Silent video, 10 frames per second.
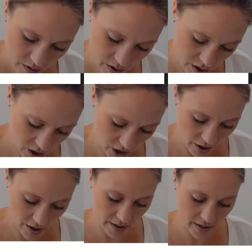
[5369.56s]

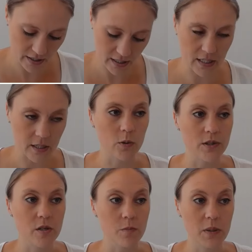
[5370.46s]
star equal
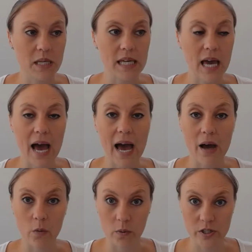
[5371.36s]
to p
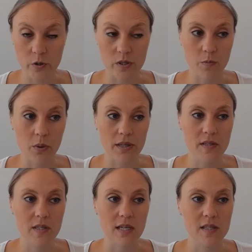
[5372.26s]
hat, which was
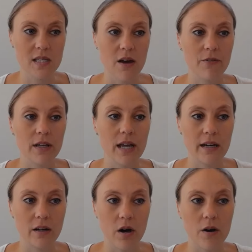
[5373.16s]
0.67, and
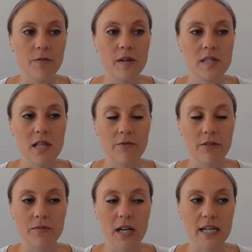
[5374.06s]
a confidence level
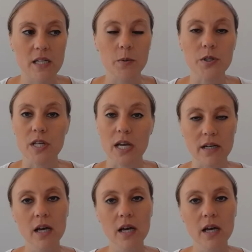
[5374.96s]
of 90%.